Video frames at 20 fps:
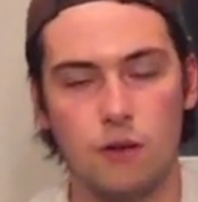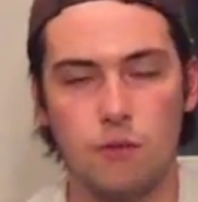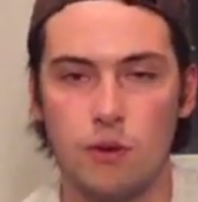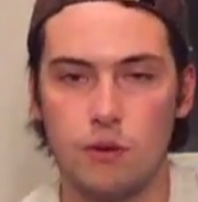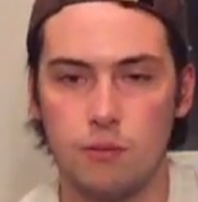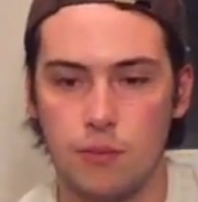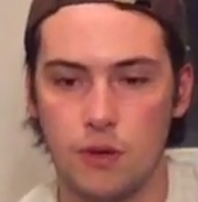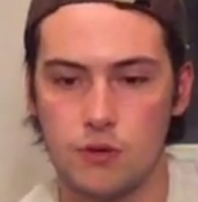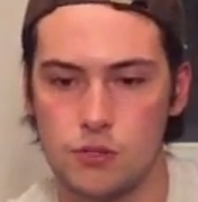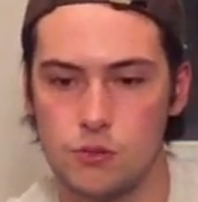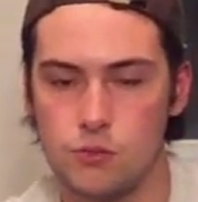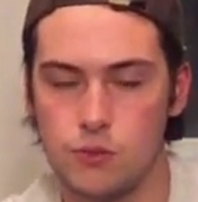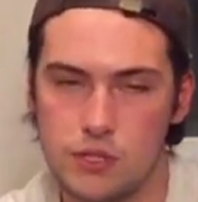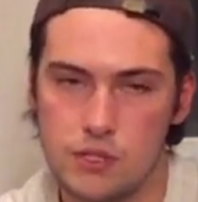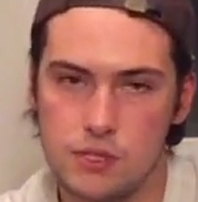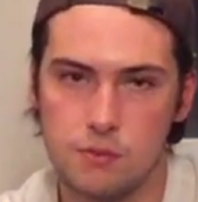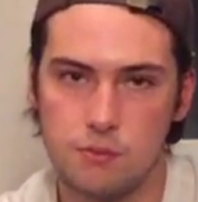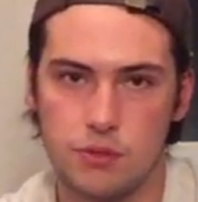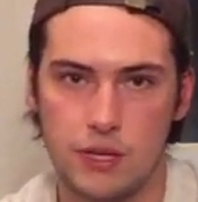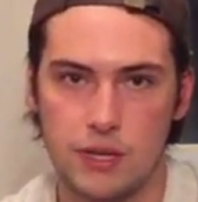What most
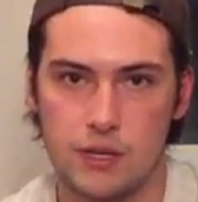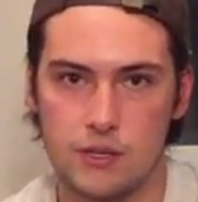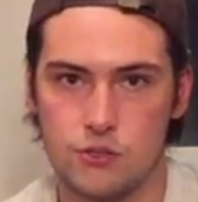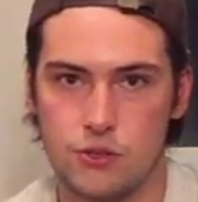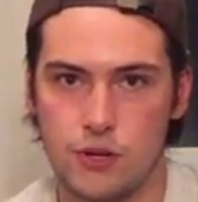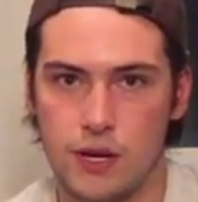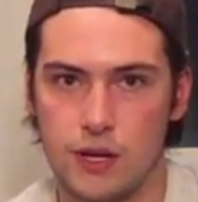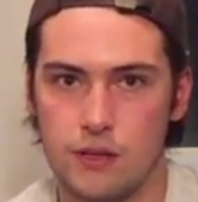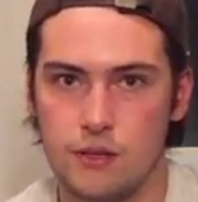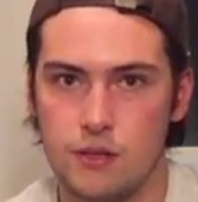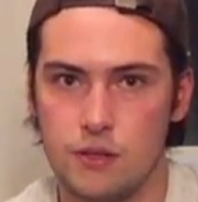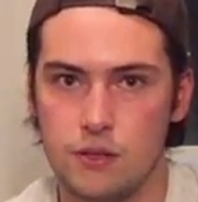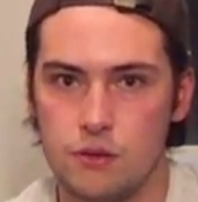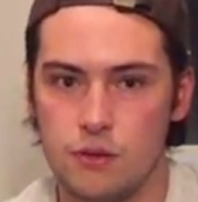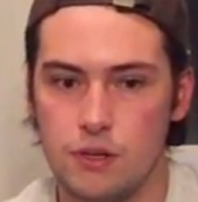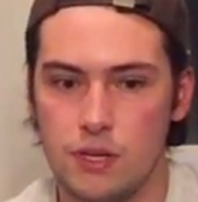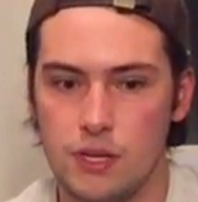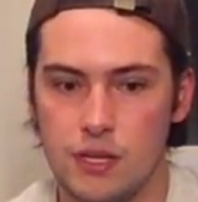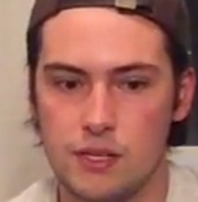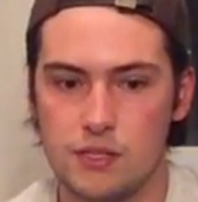Winston players try to
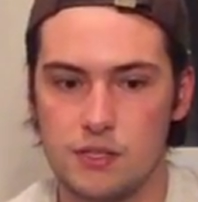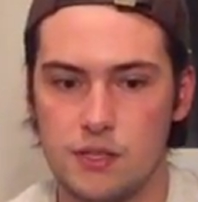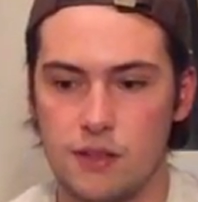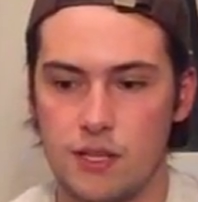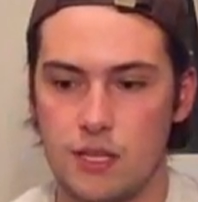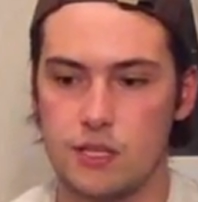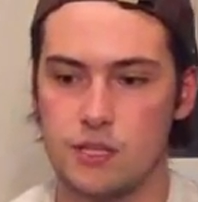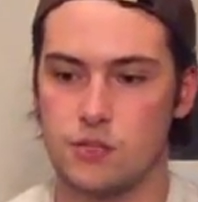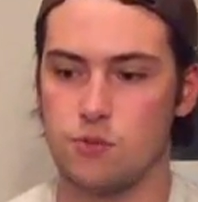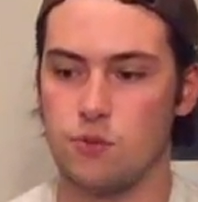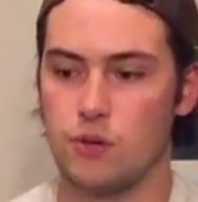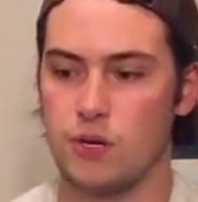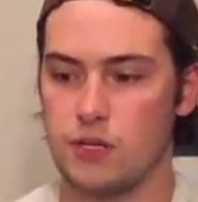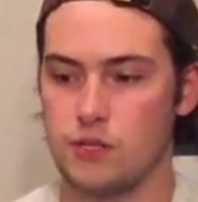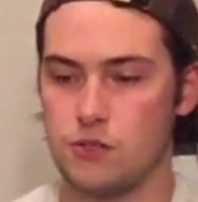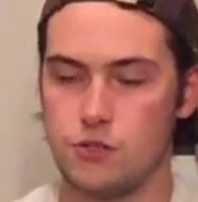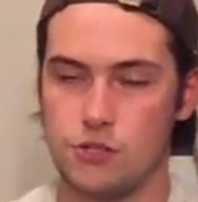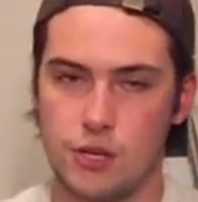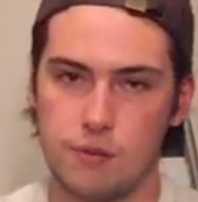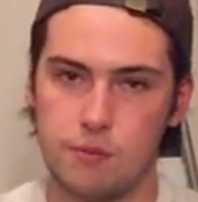do is that they just want
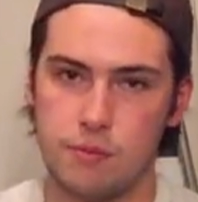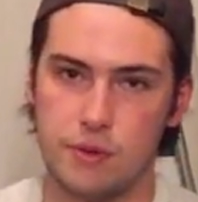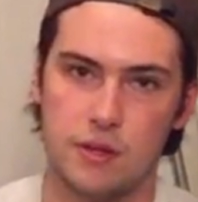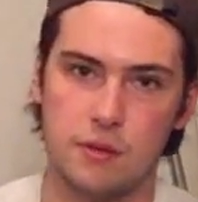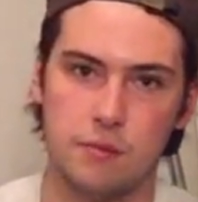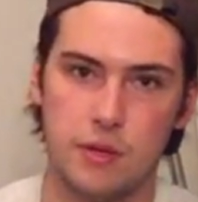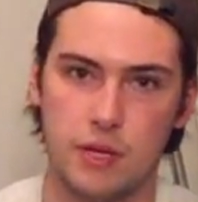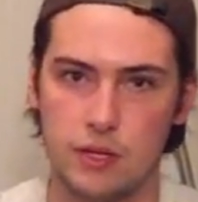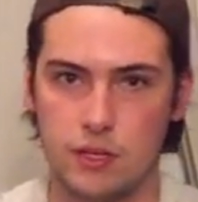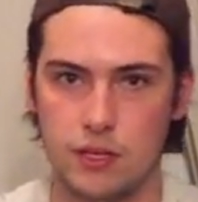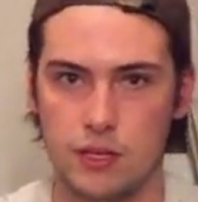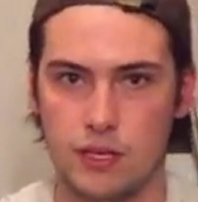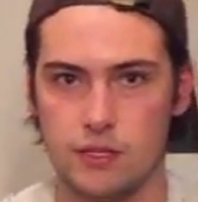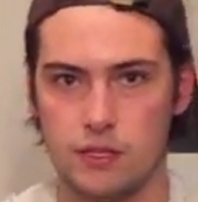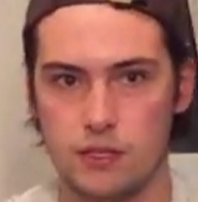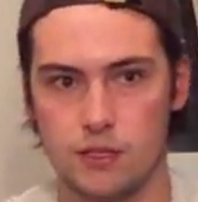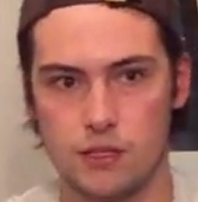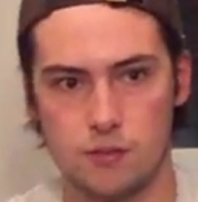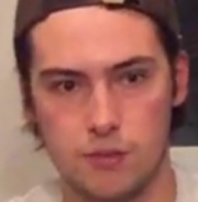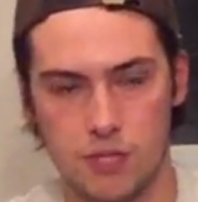to jump in the middle
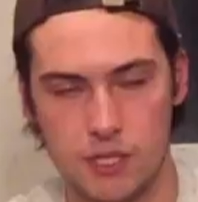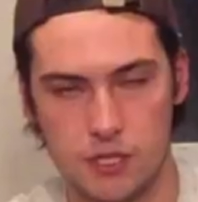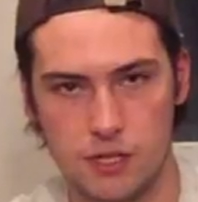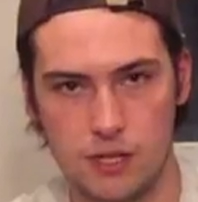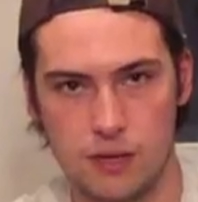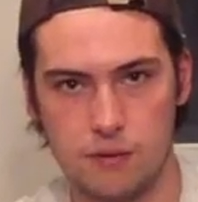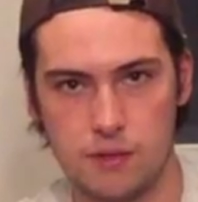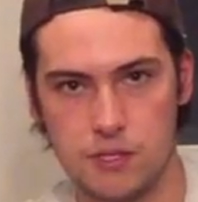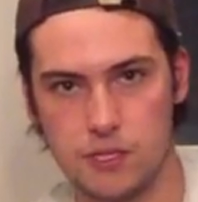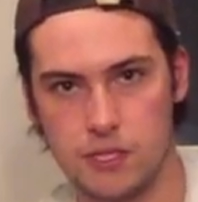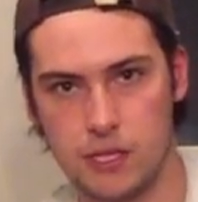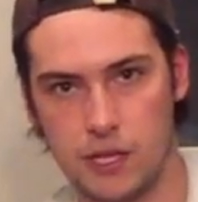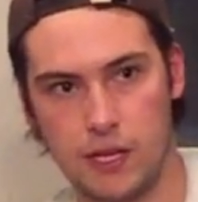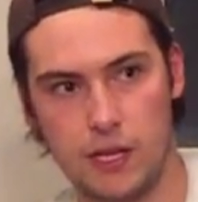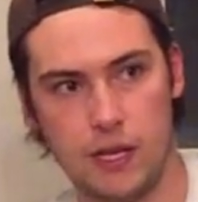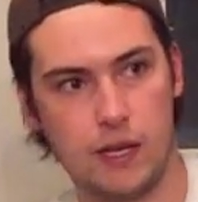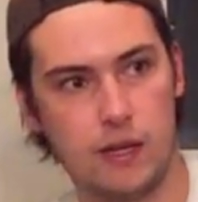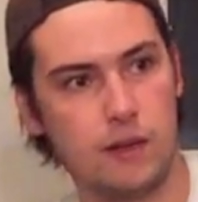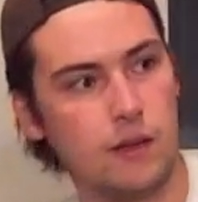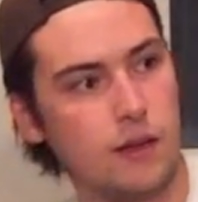and deal as much damage as they
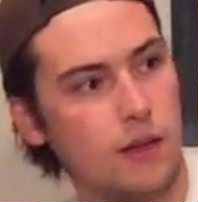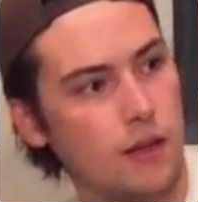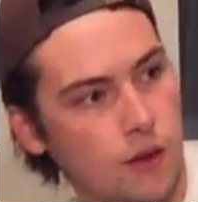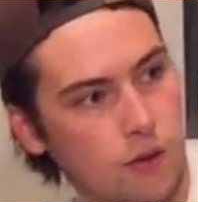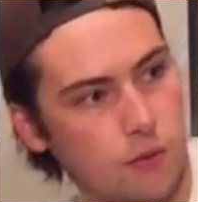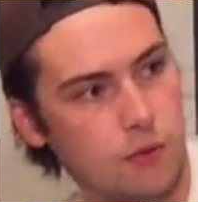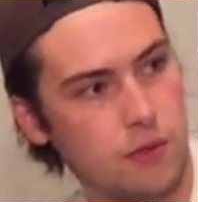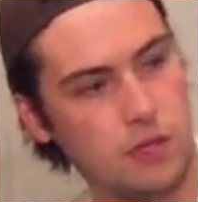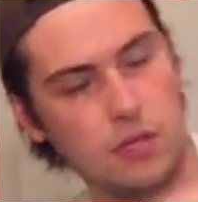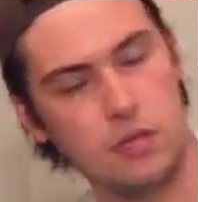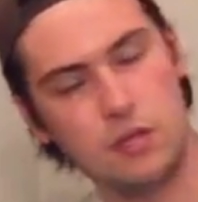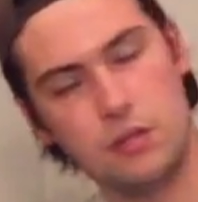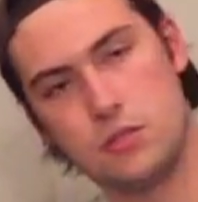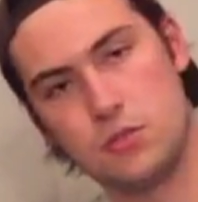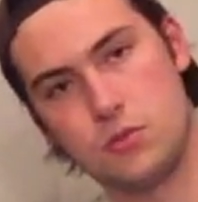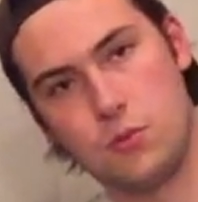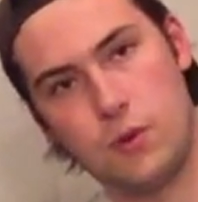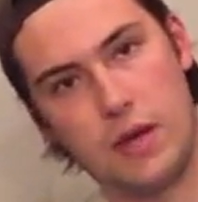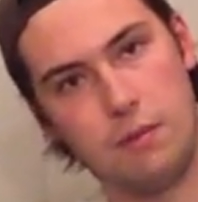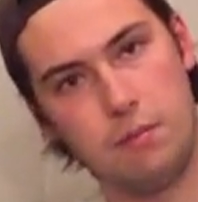can with
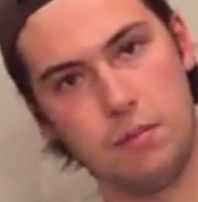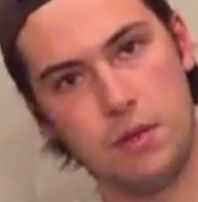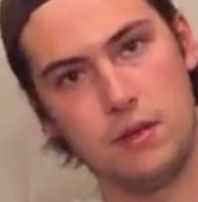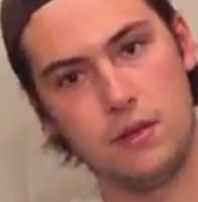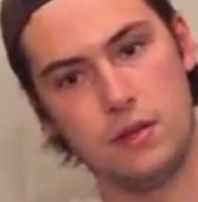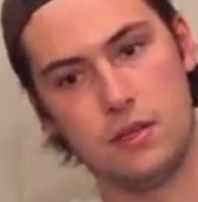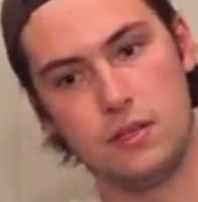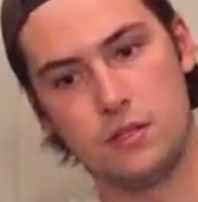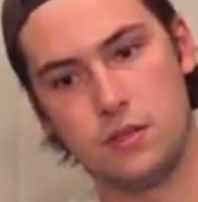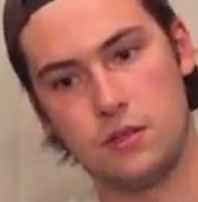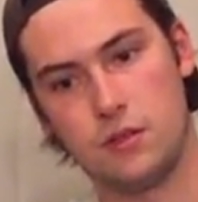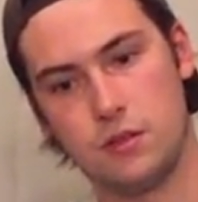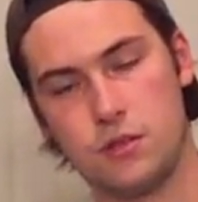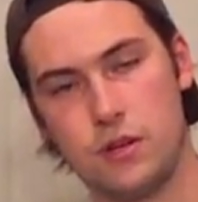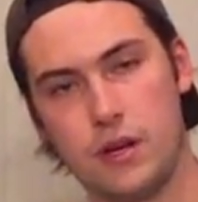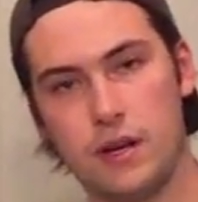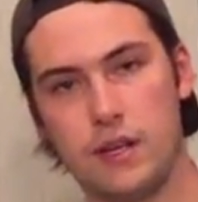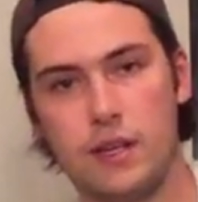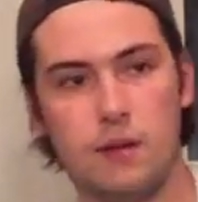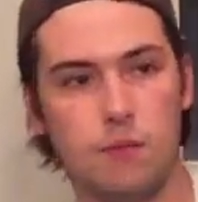each swipe. So they're
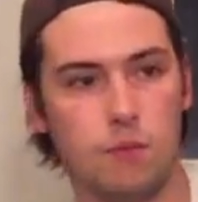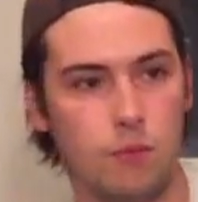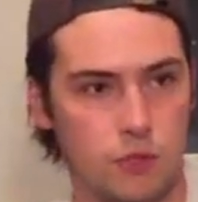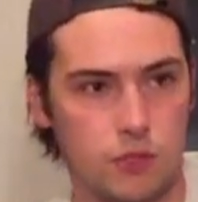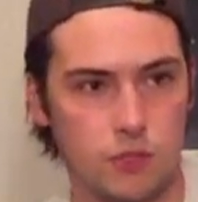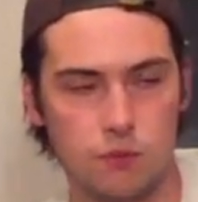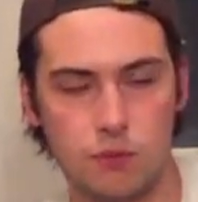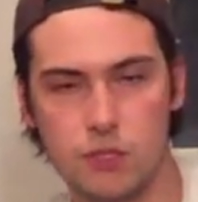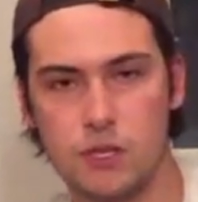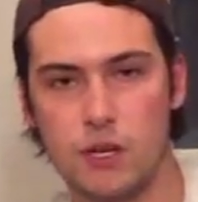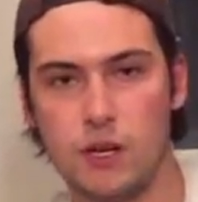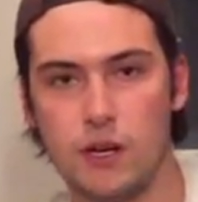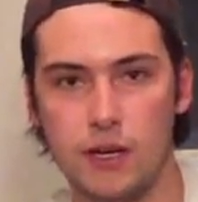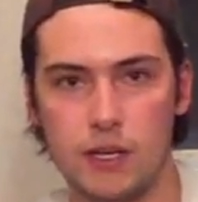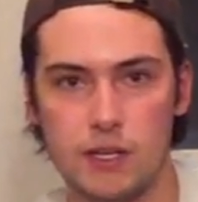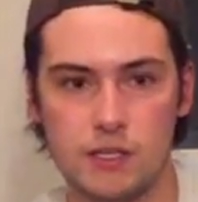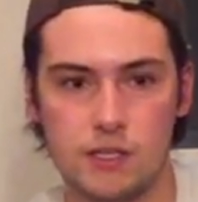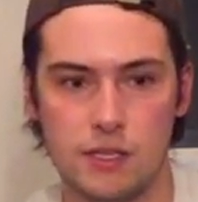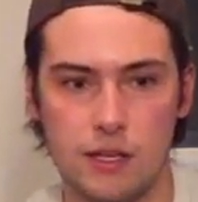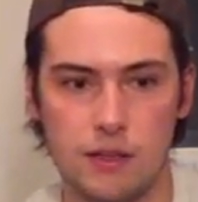trying to hit multiple
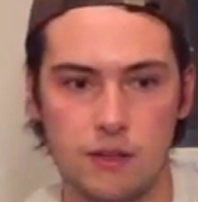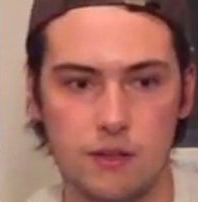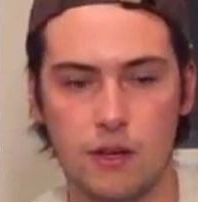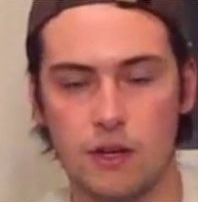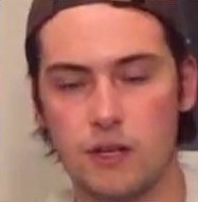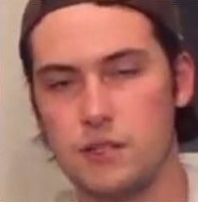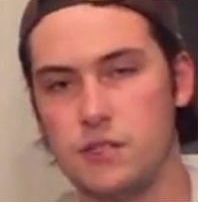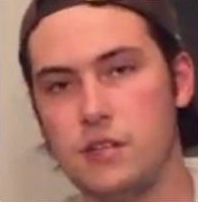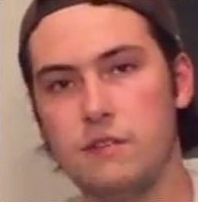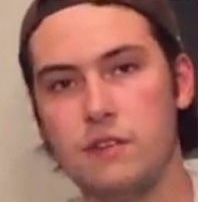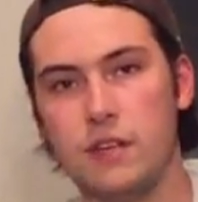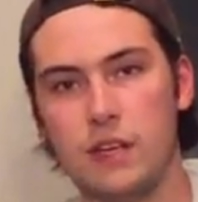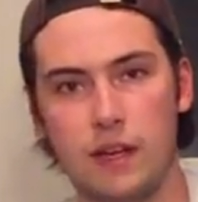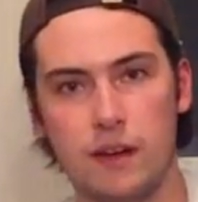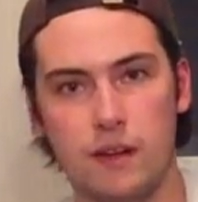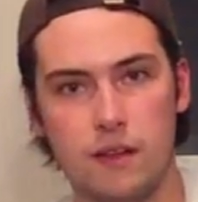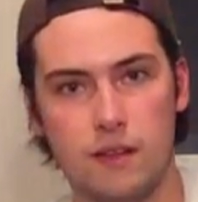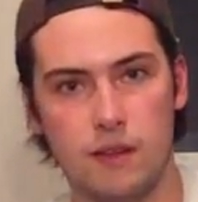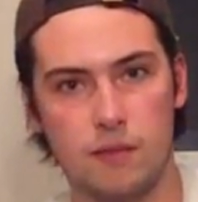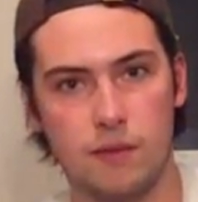targets and they're not achieving
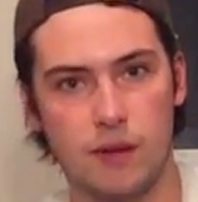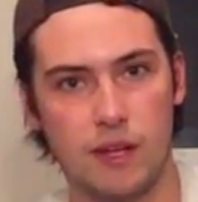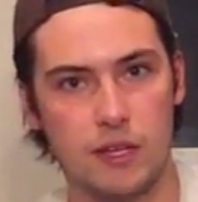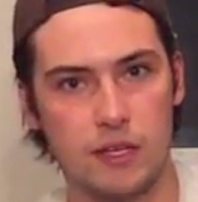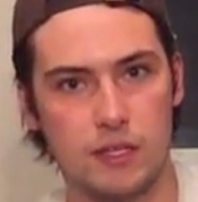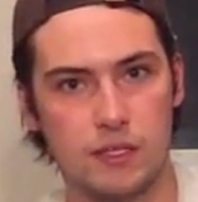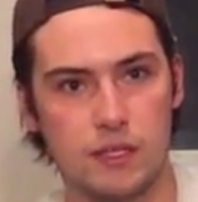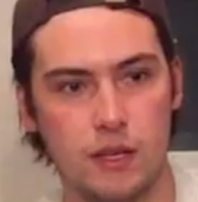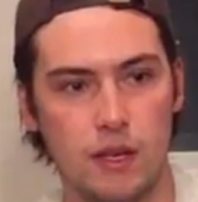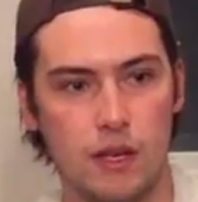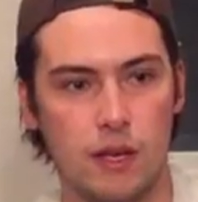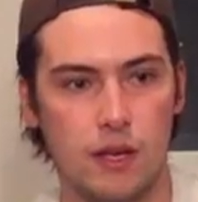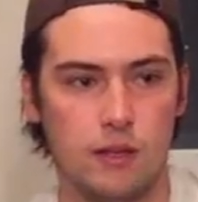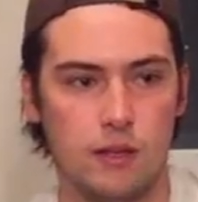anything by this.